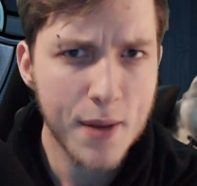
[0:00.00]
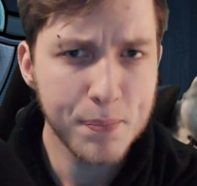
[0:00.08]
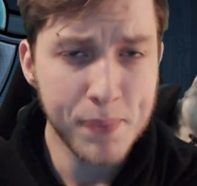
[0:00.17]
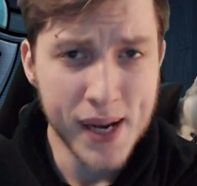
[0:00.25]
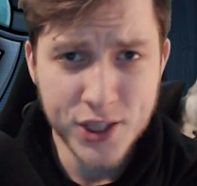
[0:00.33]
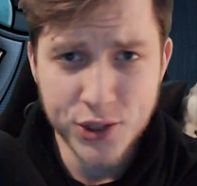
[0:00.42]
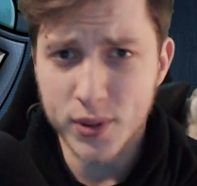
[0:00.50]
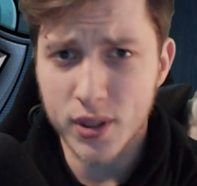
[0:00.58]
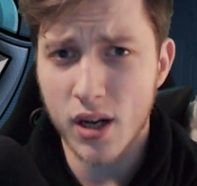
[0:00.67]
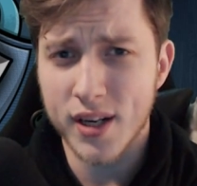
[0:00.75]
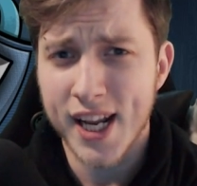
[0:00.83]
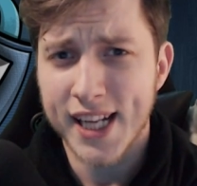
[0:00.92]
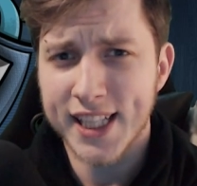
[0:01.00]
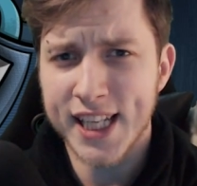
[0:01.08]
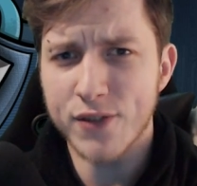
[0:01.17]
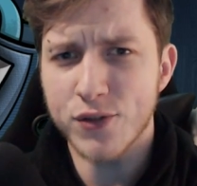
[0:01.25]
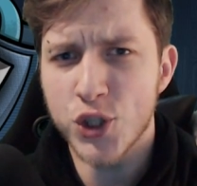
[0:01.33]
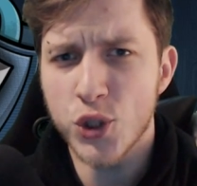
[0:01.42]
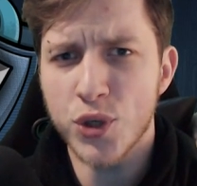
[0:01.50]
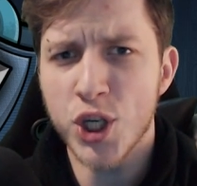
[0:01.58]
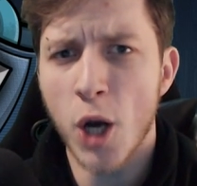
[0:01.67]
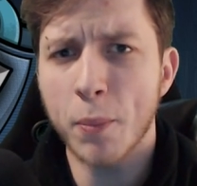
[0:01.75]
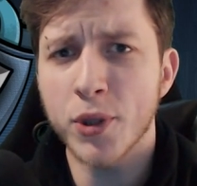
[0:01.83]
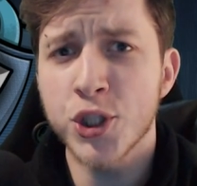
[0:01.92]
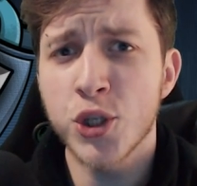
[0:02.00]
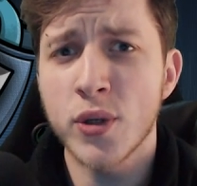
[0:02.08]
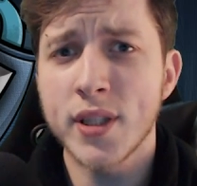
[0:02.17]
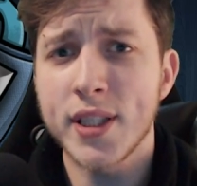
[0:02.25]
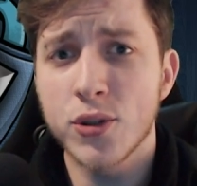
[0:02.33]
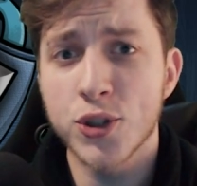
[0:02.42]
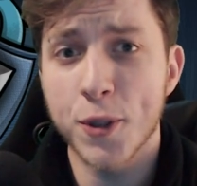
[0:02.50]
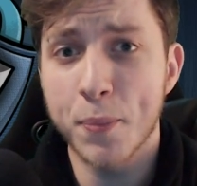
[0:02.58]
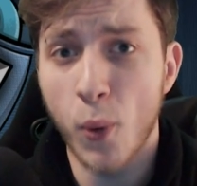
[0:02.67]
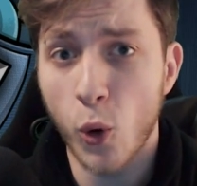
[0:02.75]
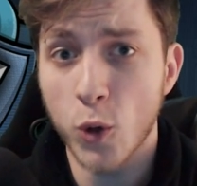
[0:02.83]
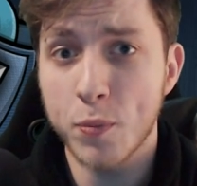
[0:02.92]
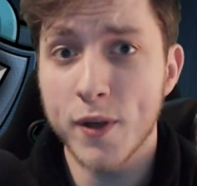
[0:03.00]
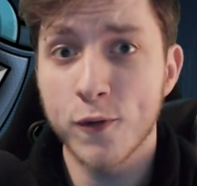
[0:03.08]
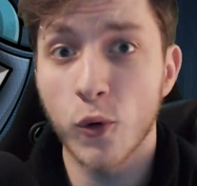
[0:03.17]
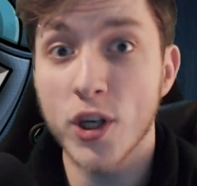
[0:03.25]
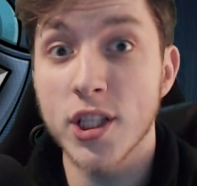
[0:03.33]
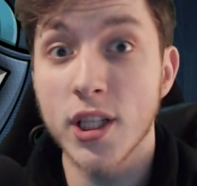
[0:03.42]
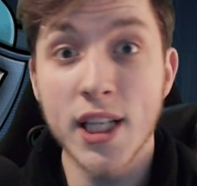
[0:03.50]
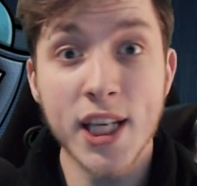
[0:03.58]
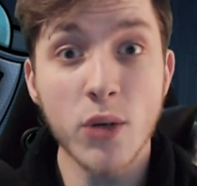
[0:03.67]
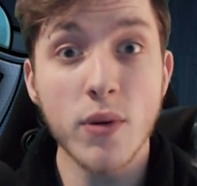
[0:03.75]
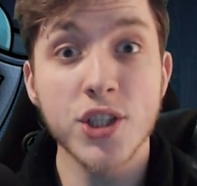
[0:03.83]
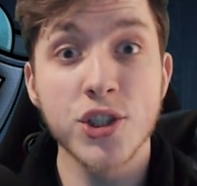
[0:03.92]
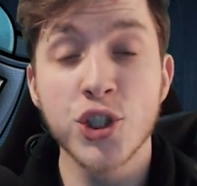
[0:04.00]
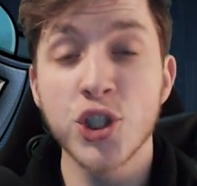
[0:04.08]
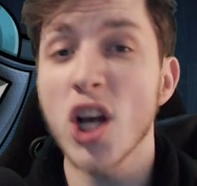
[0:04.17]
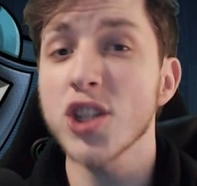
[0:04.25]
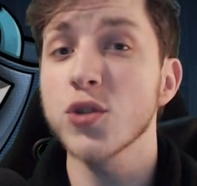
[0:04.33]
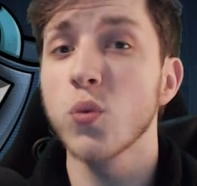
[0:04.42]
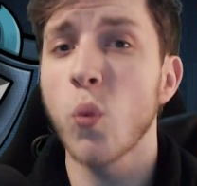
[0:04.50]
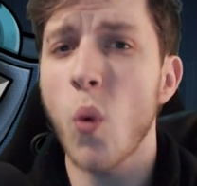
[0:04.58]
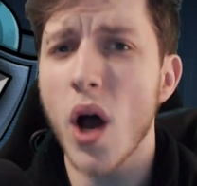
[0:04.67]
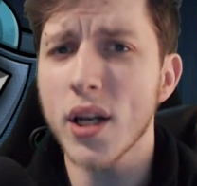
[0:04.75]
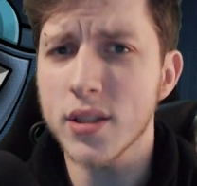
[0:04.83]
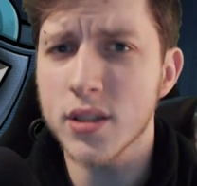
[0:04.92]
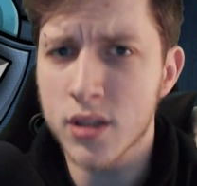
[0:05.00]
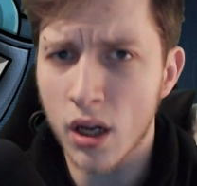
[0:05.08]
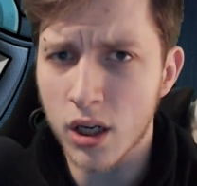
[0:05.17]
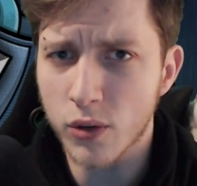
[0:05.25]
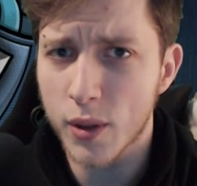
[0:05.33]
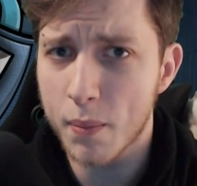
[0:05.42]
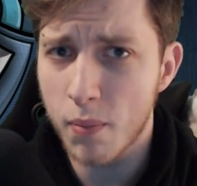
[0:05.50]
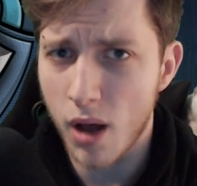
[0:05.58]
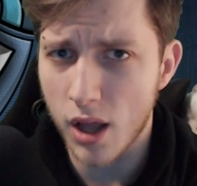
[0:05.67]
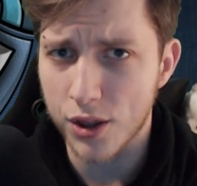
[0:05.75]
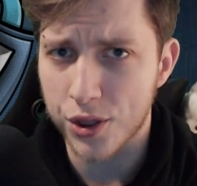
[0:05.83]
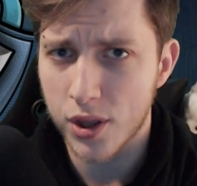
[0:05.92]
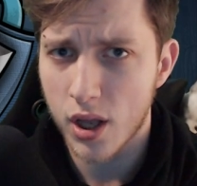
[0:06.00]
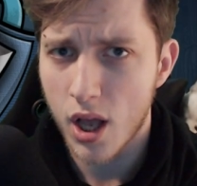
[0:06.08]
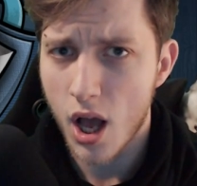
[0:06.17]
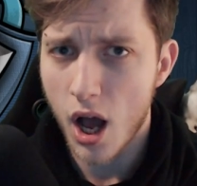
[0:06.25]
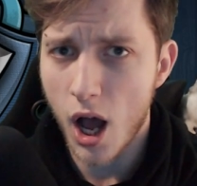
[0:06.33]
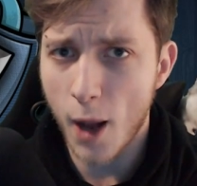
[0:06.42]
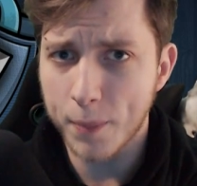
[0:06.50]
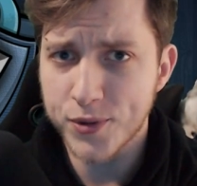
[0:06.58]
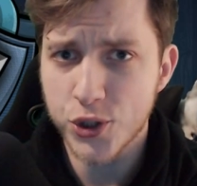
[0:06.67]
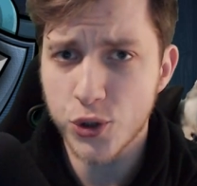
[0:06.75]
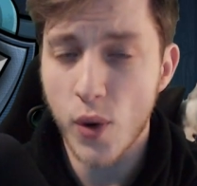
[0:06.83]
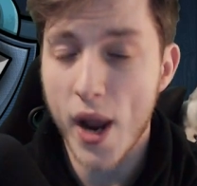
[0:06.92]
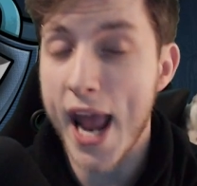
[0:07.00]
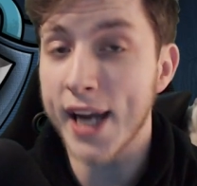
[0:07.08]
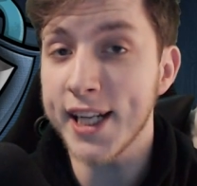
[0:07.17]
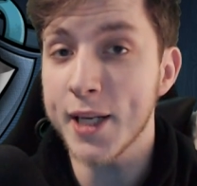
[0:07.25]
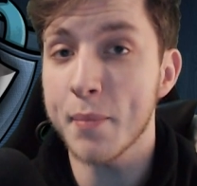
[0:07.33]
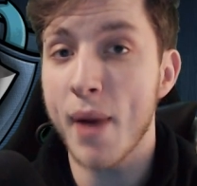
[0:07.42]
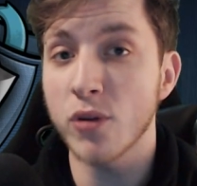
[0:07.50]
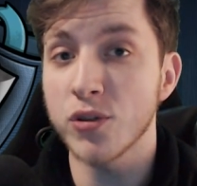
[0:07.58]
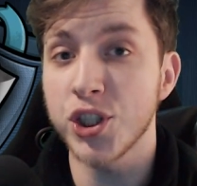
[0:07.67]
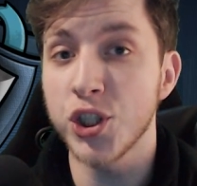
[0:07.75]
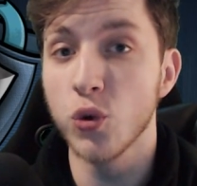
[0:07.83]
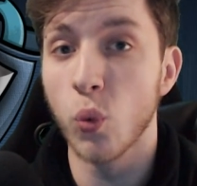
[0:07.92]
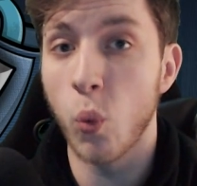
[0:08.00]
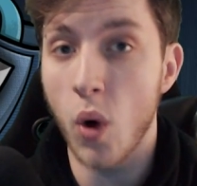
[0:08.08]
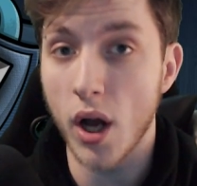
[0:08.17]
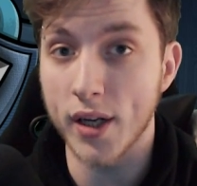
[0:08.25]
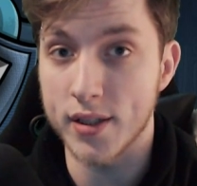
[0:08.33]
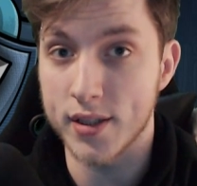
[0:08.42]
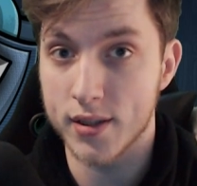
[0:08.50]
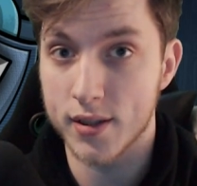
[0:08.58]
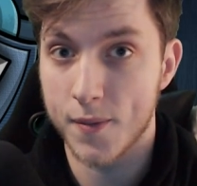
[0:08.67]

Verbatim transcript: Patreon gives you the opportunity to support me for as little as just $1 a month, up to any amount you want.